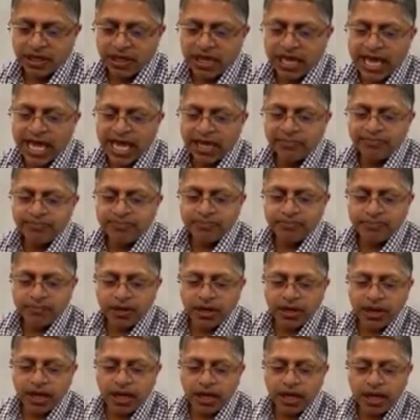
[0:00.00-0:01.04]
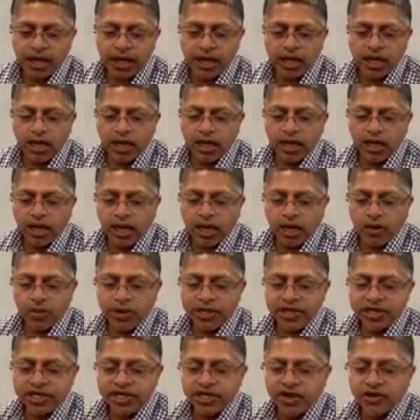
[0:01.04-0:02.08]
And when
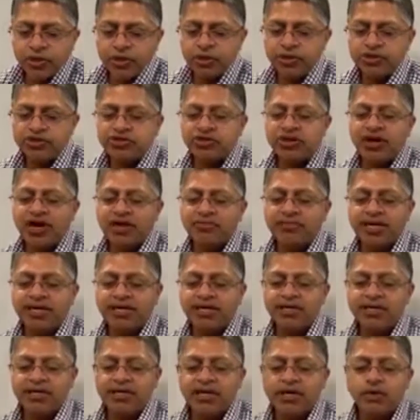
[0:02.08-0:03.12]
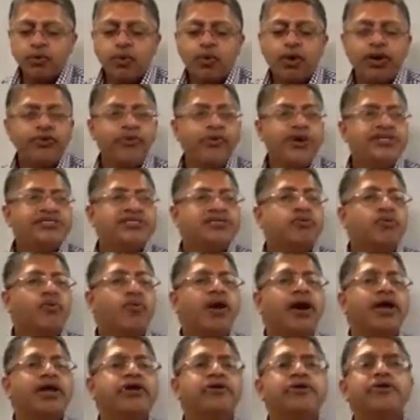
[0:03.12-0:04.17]
you go through trauma, one reason
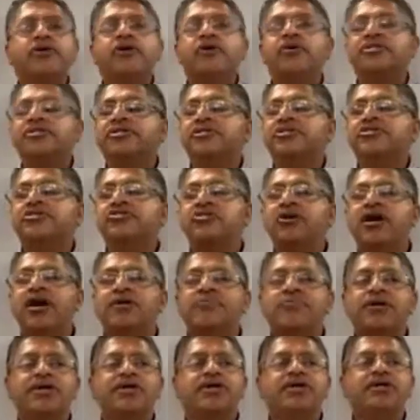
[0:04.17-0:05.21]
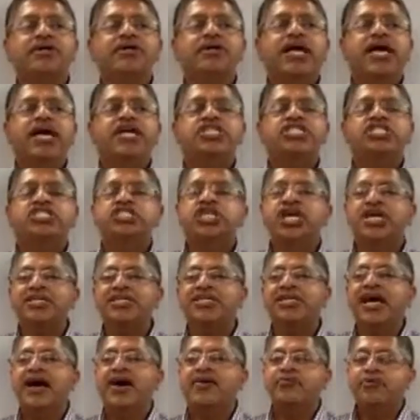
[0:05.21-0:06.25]
why you go into trauma and
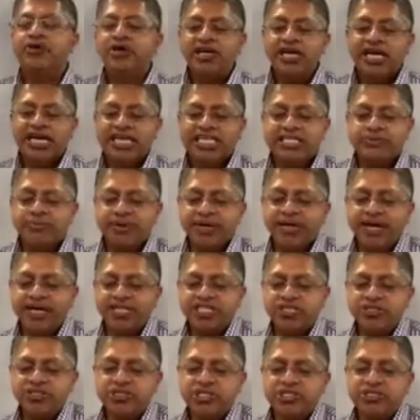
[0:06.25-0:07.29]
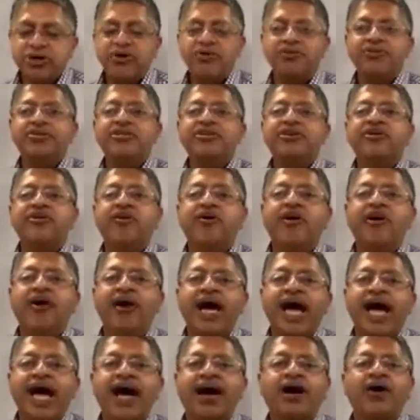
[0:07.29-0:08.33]
shutdown is because you don't know
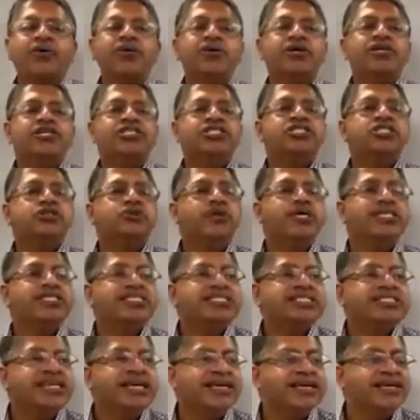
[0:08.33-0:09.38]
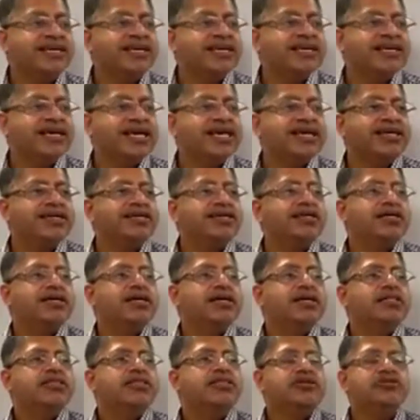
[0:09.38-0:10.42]
how to articulate
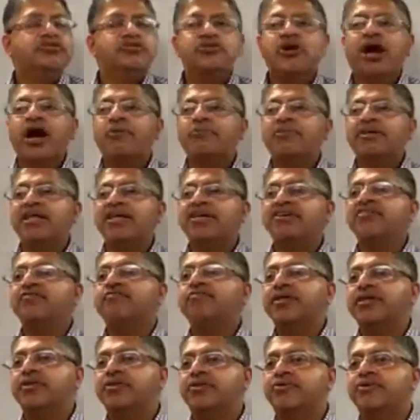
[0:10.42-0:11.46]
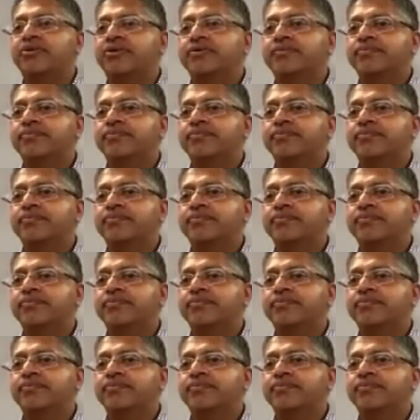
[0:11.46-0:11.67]
the trauma that you've been through.